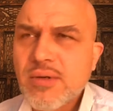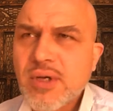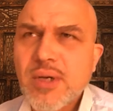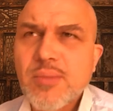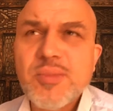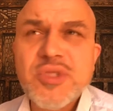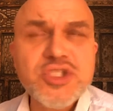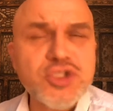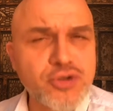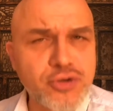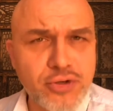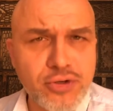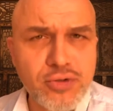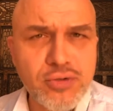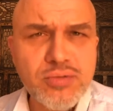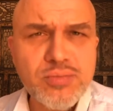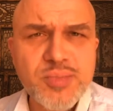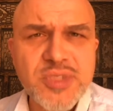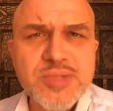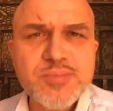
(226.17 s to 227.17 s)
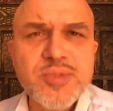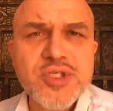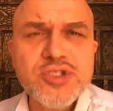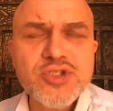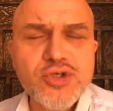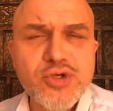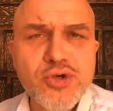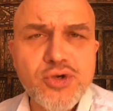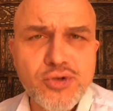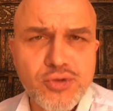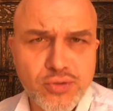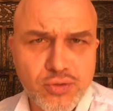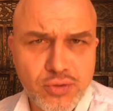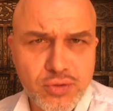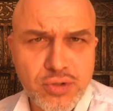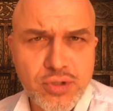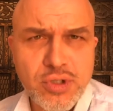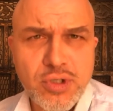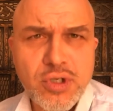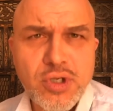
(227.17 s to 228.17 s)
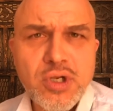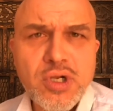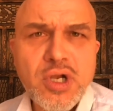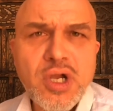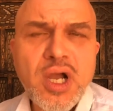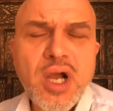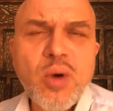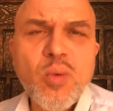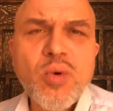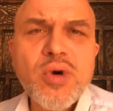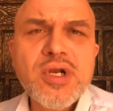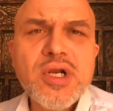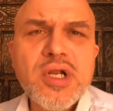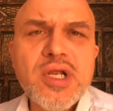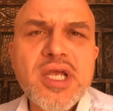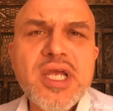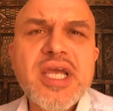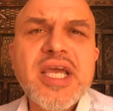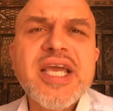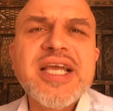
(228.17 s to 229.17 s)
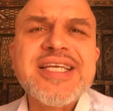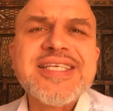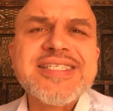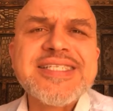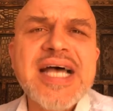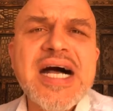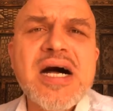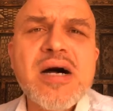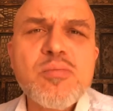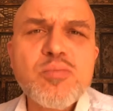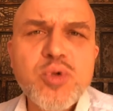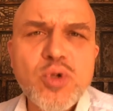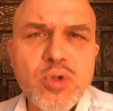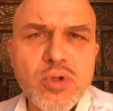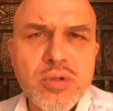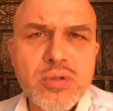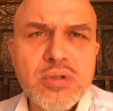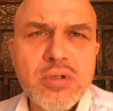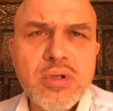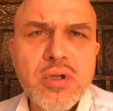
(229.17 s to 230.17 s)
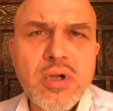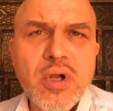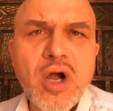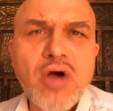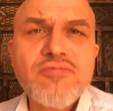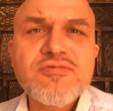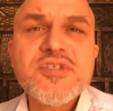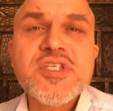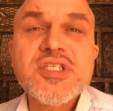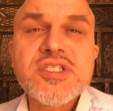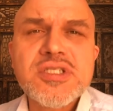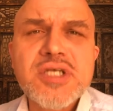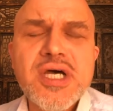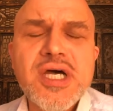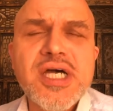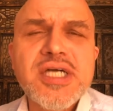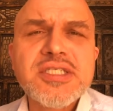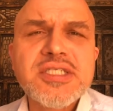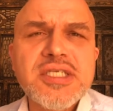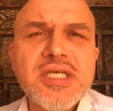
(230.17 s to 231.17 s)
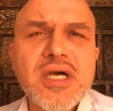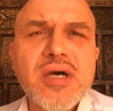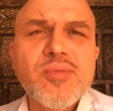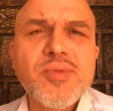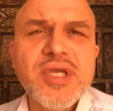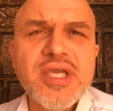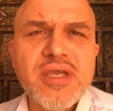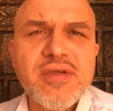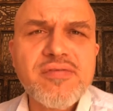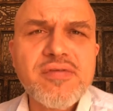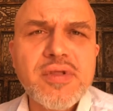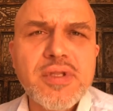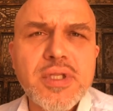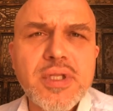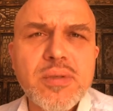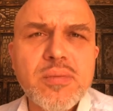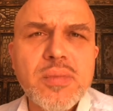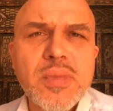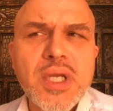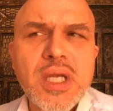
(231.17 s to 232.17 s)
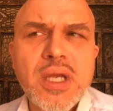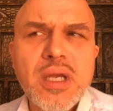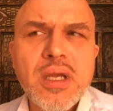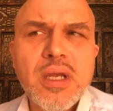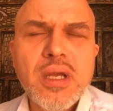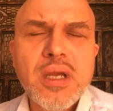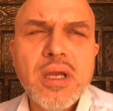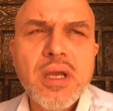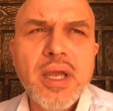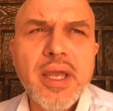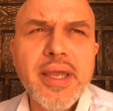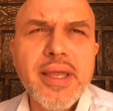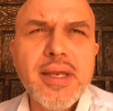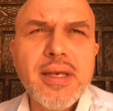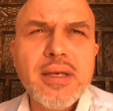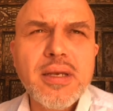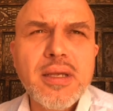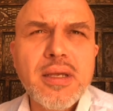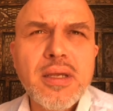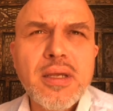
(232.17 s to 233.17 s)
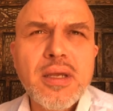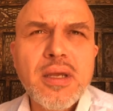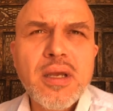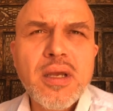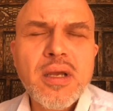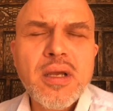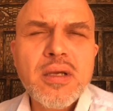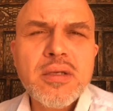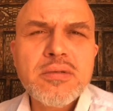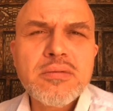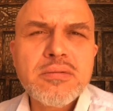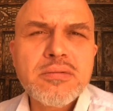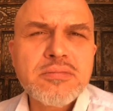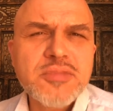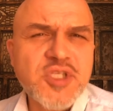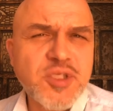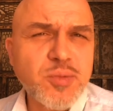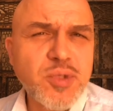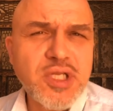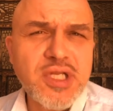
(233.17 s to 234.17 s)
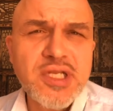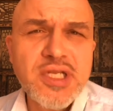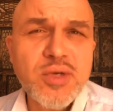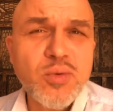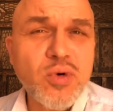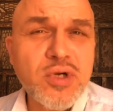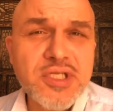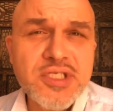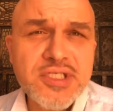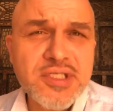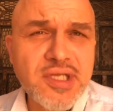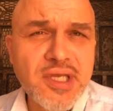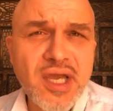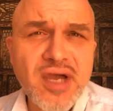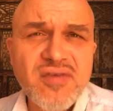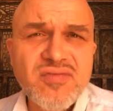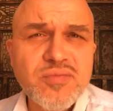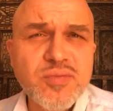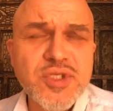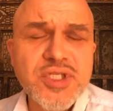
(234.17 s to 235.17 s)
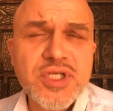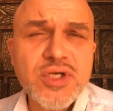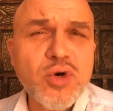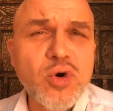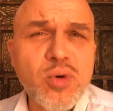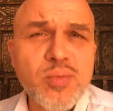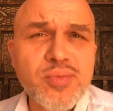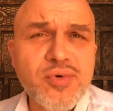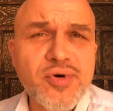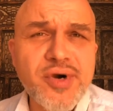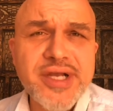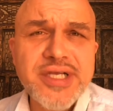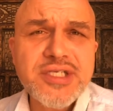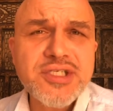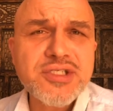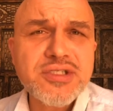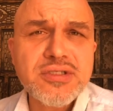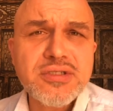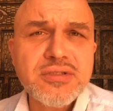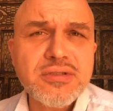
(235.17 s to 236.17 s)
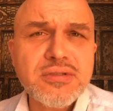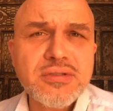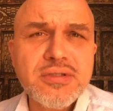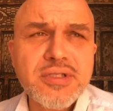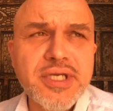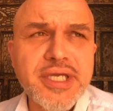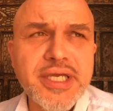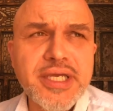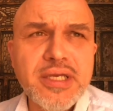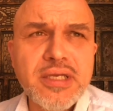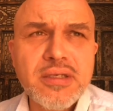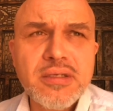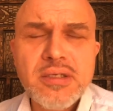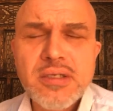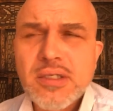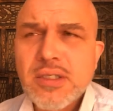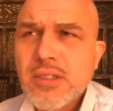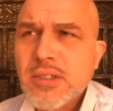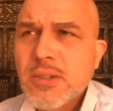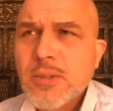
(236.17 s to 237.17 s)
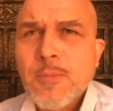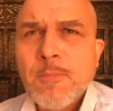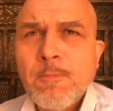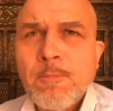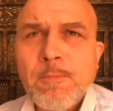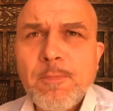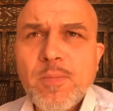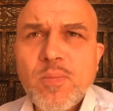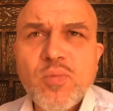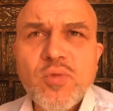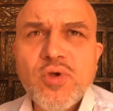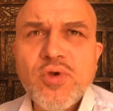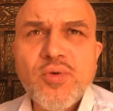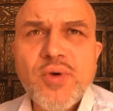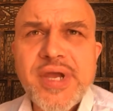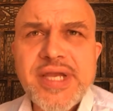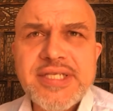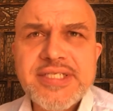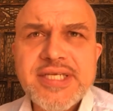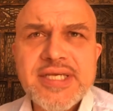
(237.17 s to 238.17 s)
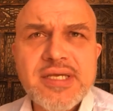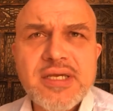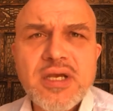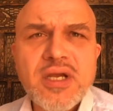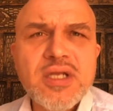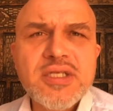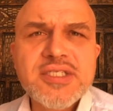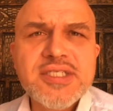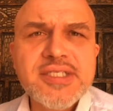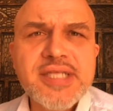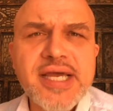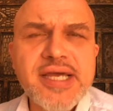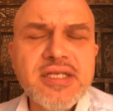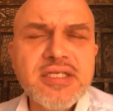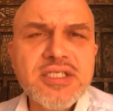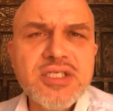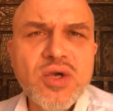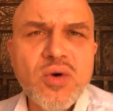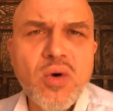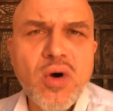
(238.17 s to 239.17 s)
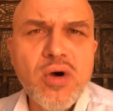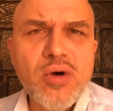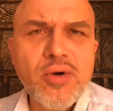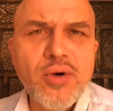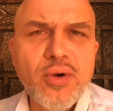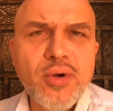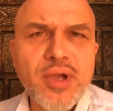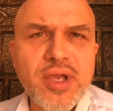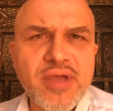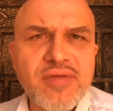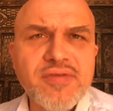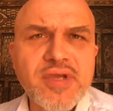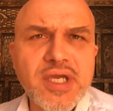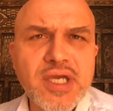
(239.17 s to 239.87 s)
maternal, but paternal? What example of society are we giving them? And similarly, what is the government, the corporation, the great status quo giving